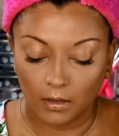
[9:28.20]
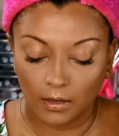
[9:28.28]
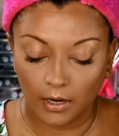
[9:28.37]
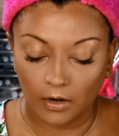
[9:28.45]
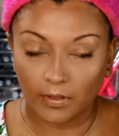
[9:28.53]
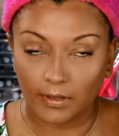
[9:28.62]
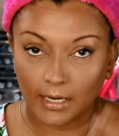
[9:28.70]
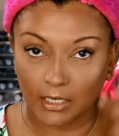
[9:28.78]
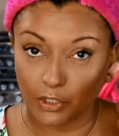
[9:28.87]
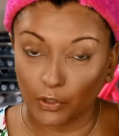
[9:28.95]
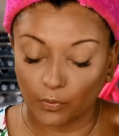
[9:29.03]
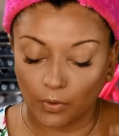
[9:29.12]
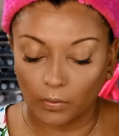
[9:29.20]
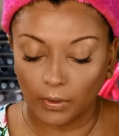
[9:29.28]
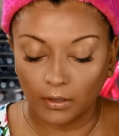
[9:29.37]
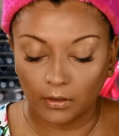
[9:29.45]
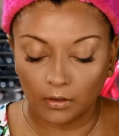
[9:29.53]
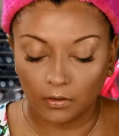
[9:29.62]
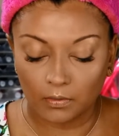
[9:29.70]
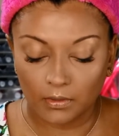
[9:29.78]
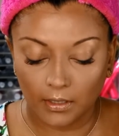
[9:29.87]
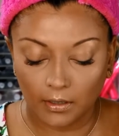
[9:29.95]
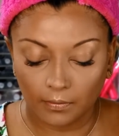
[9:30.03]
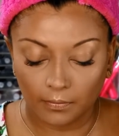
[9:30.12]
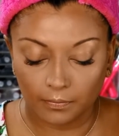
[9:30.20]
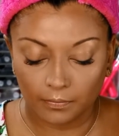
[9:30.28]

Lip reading: hair that's actually growing, you know what I'm saying?